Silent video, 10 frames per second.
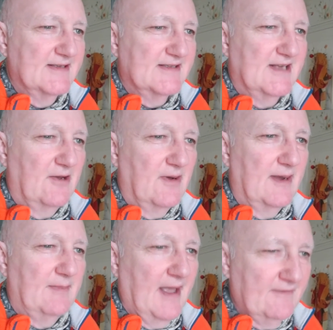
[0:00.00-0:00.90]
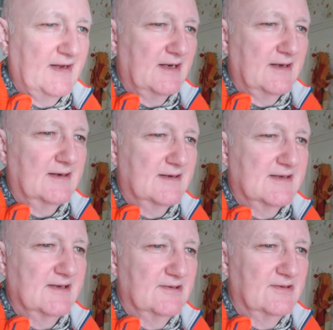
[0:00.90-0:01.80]
so I'm having
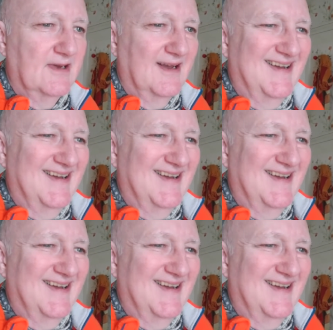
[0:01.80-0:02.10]
to